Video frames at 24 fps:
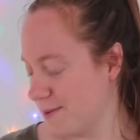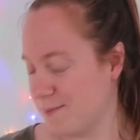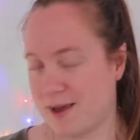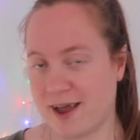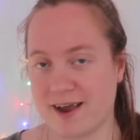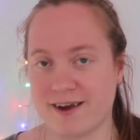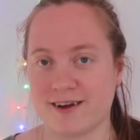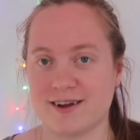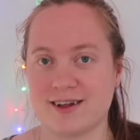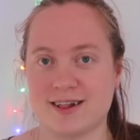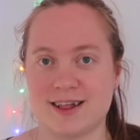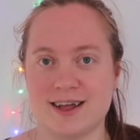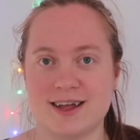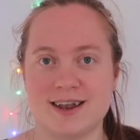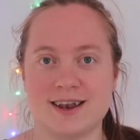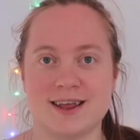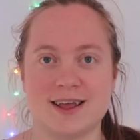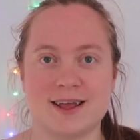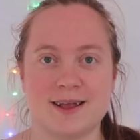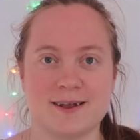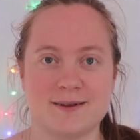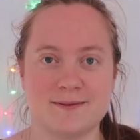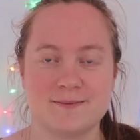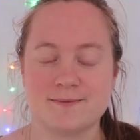
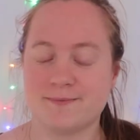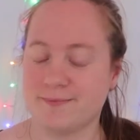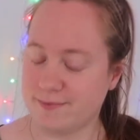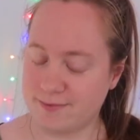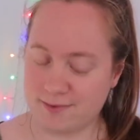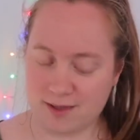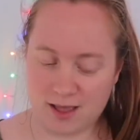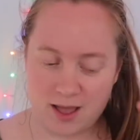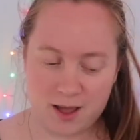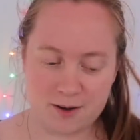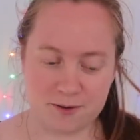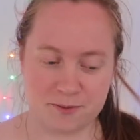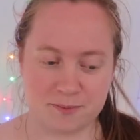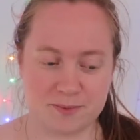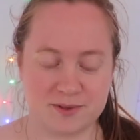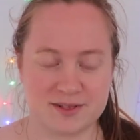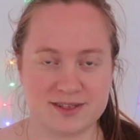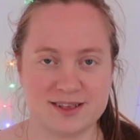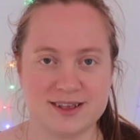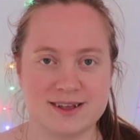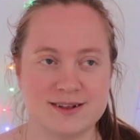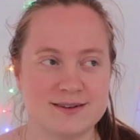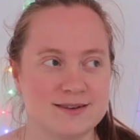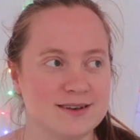paragliding
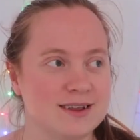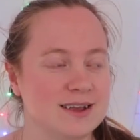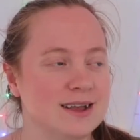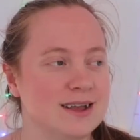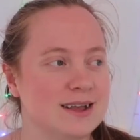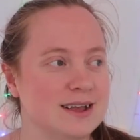100%